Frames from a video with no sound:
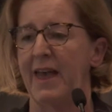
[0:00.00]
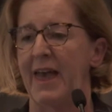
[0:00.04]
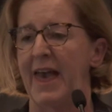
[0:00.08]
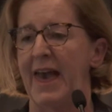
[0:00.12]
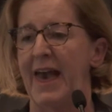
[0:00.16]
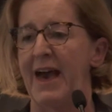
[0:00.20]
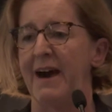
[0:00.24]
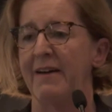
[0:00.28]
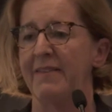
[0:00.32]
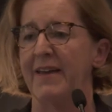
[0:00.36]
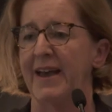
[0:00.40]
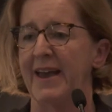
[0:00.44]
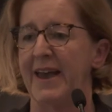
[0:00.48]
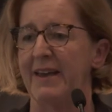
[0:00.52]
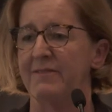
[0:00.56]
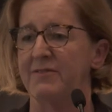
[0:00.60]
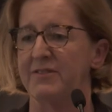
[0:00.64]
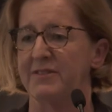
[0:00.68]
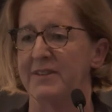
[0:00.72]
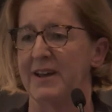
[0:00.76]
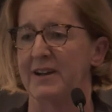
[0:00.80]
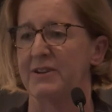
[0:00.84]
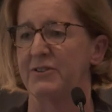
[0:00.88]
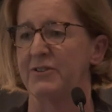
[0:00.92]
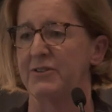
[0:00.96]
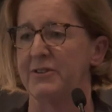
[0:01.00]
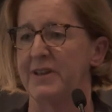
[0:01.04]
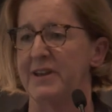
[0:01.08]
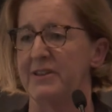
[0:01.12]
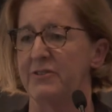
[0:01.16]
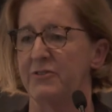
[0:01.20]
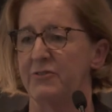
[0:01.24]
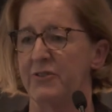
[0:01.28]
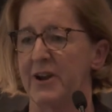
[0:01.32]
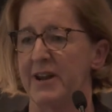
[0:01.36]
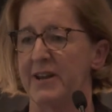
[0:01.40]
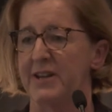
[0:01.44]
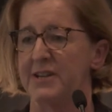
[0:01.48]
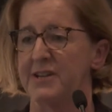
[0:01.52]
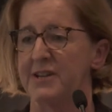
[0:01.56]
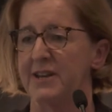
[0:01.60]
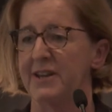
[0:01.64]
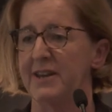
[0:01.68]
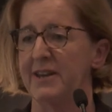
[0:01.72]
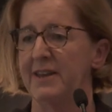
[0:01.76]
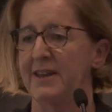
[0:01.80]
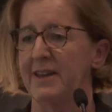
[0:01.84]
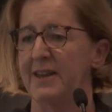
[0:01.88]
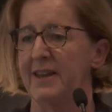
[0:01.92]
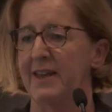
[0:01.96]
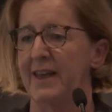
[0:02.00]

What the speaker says: how they have stuck to their strategy,